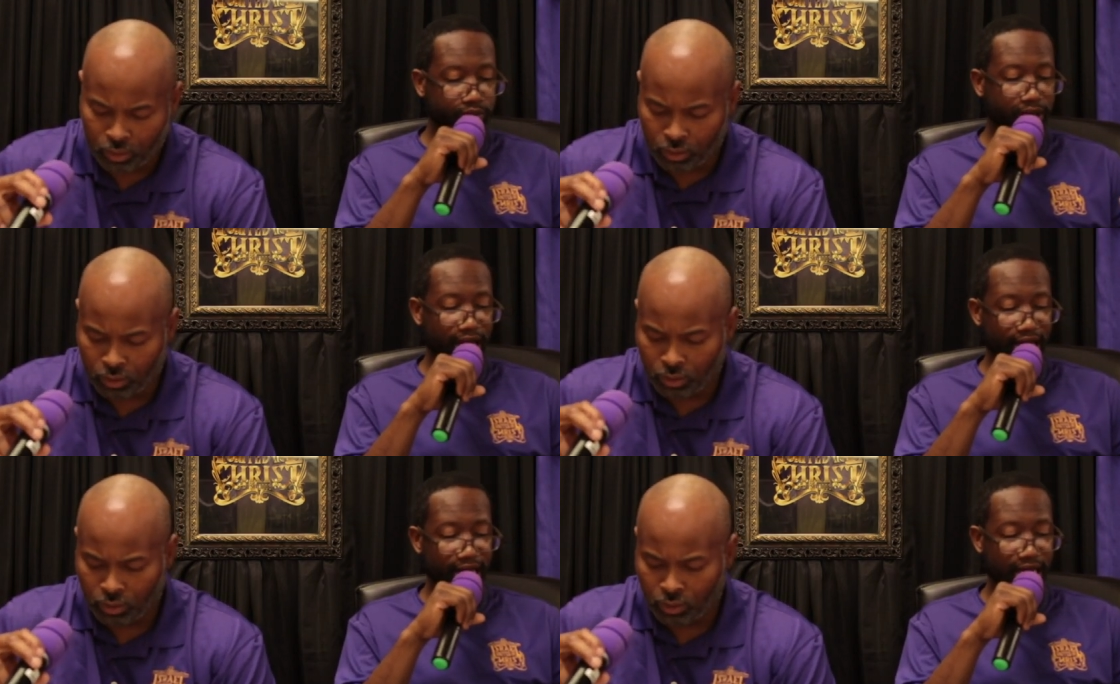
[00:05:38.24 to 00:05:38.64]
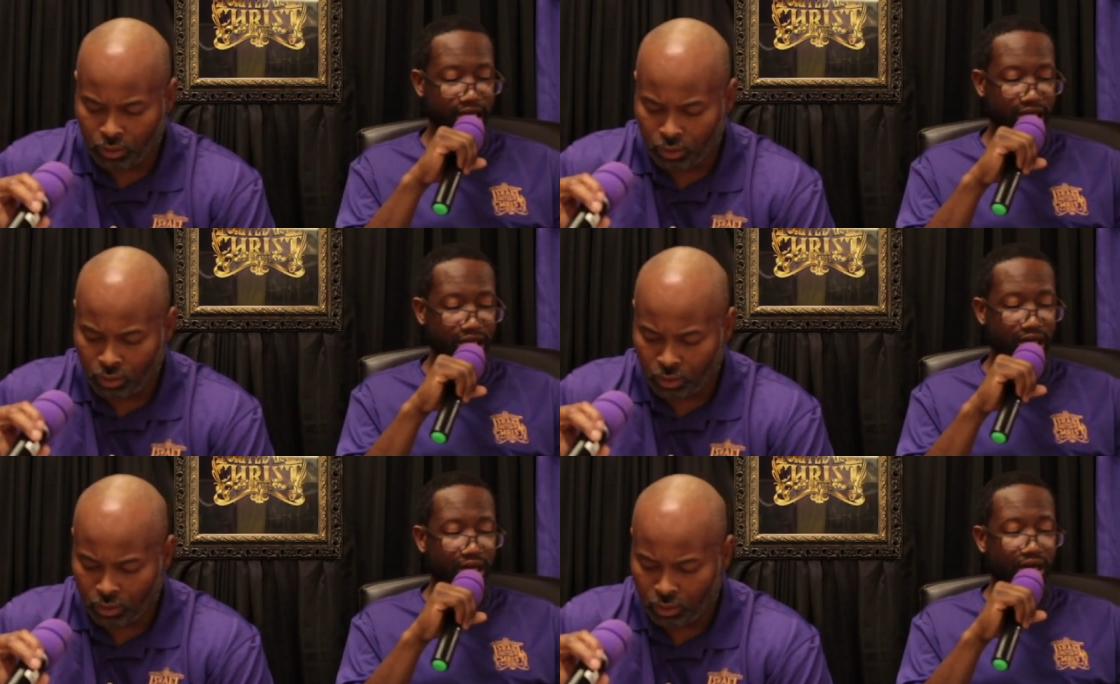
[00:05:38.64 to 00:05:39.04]

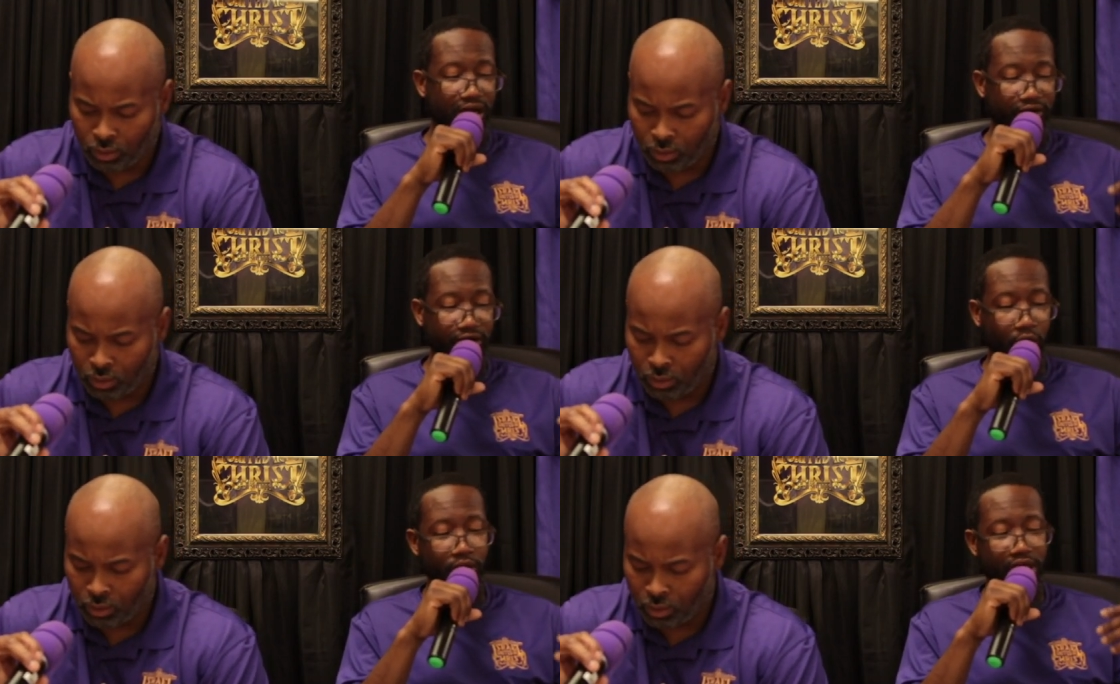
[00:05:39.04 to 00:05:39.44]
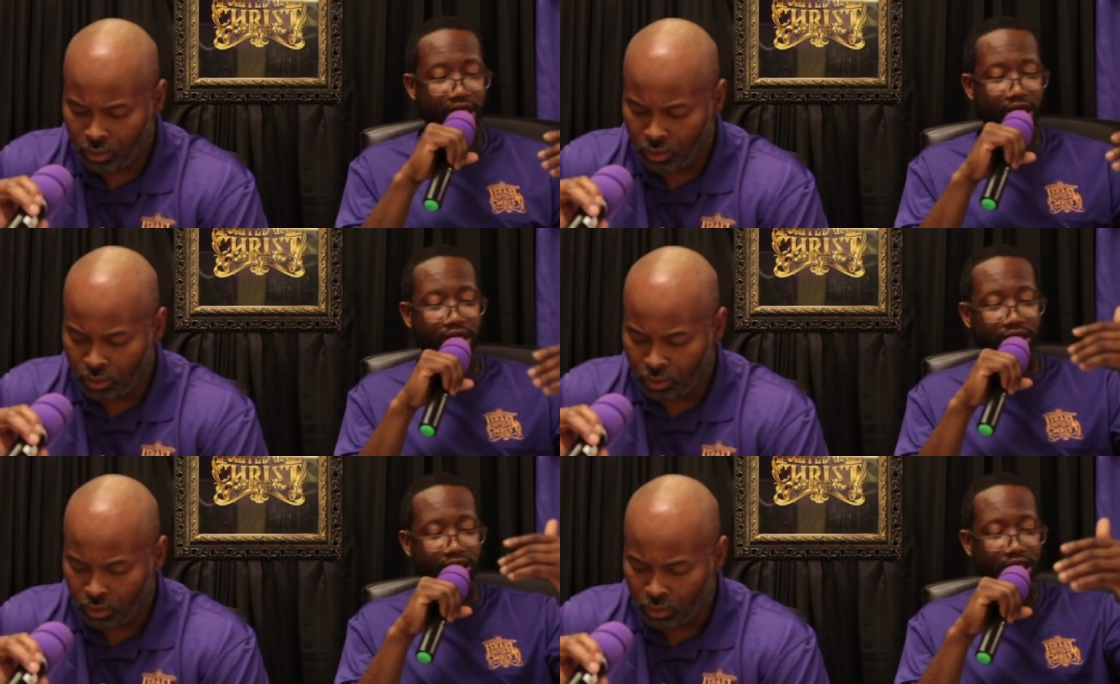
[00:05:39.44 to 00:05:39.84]
Speaker 1: passed so he
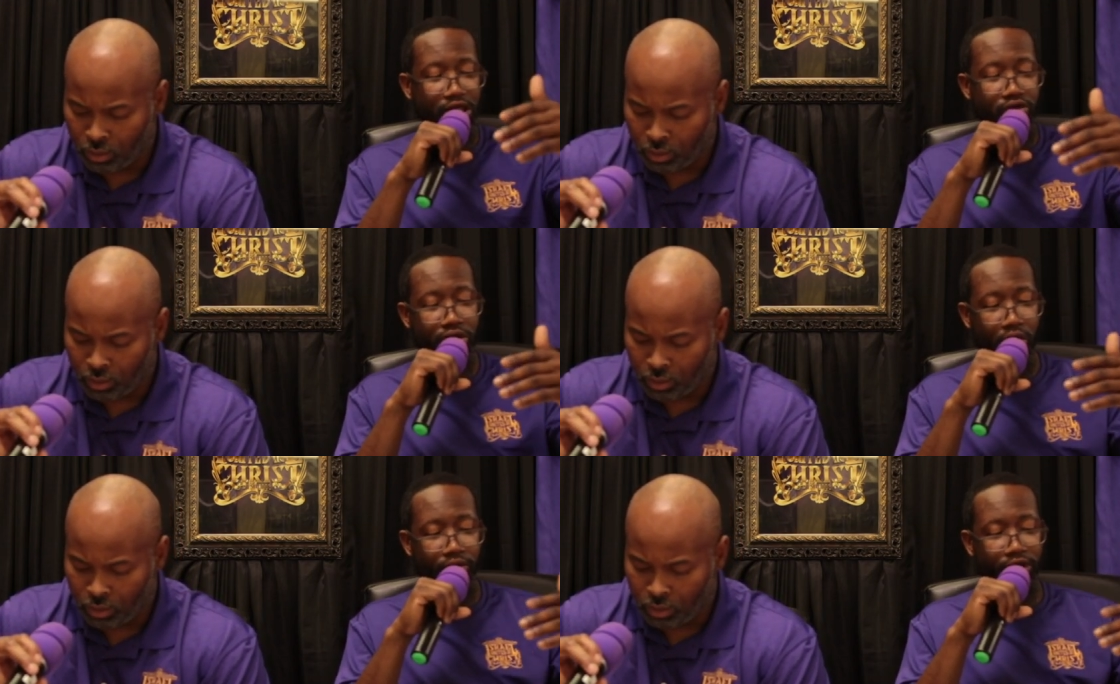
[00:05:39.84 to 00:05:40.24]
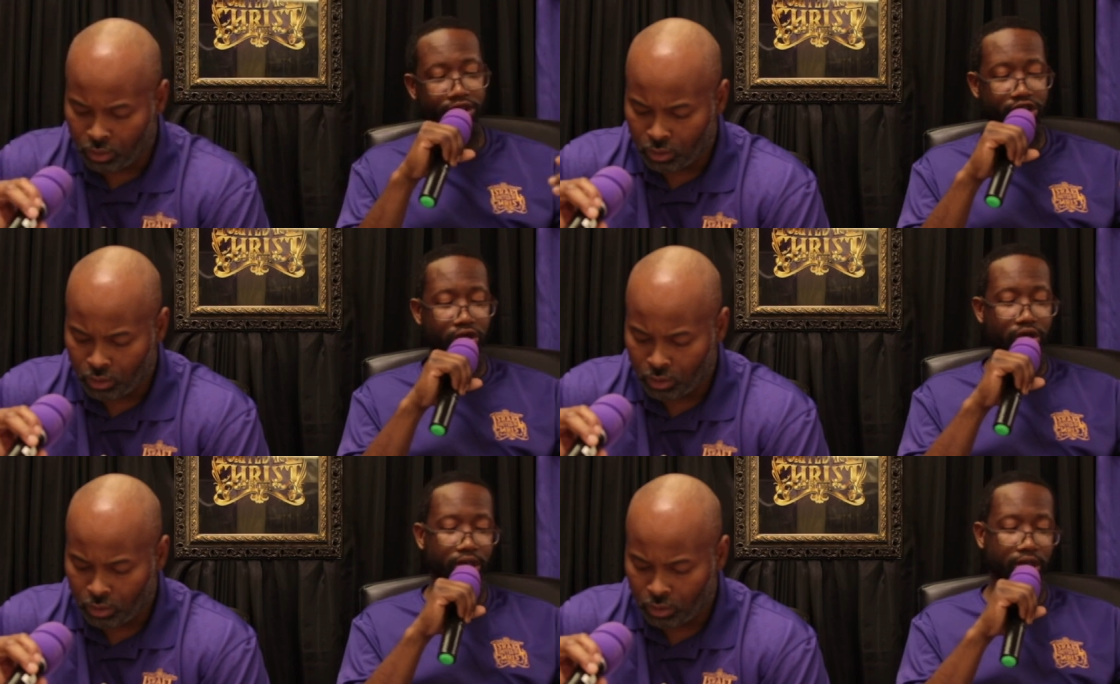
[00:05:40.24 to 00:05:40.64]
can continue on the
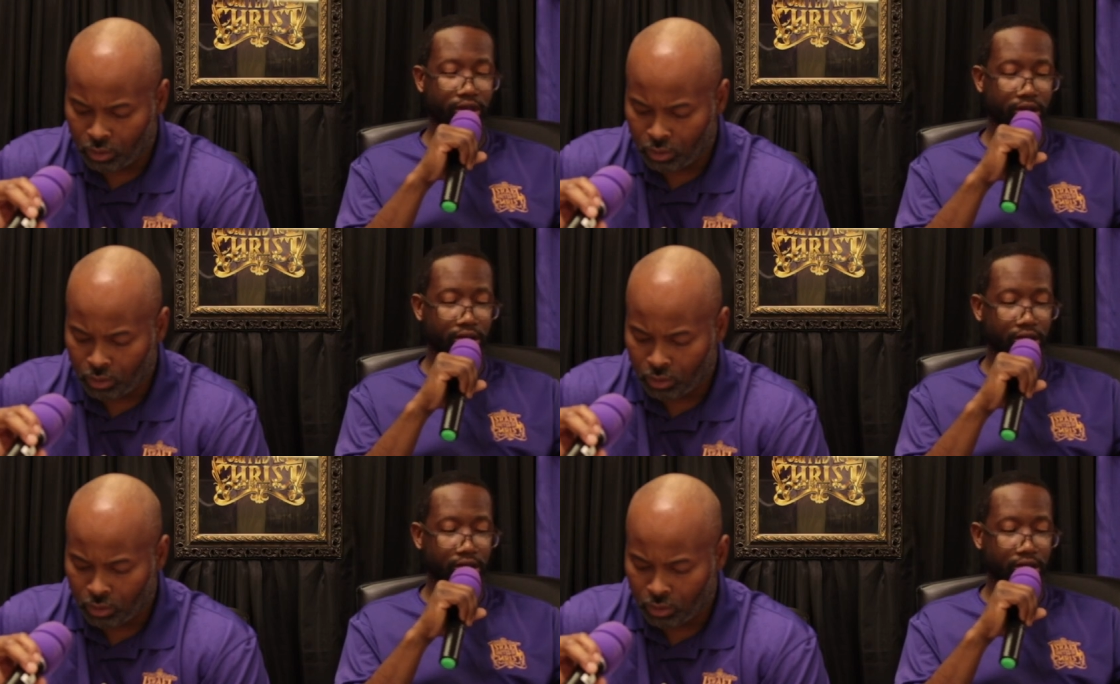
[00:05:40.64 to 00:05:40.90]
journey.